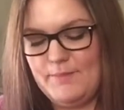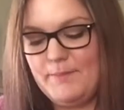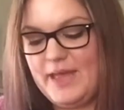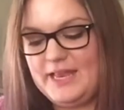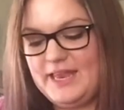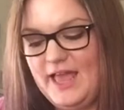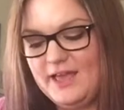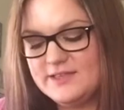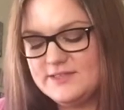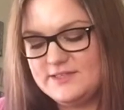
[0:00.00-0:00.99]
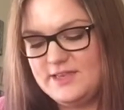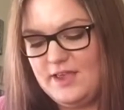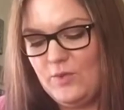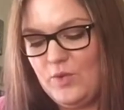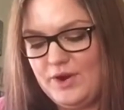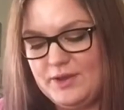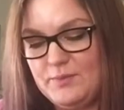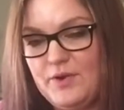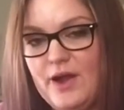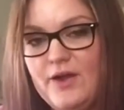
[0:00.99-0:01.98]
My next work in
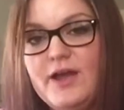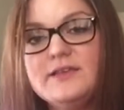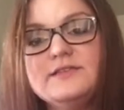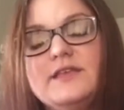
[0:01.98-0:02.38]
progress,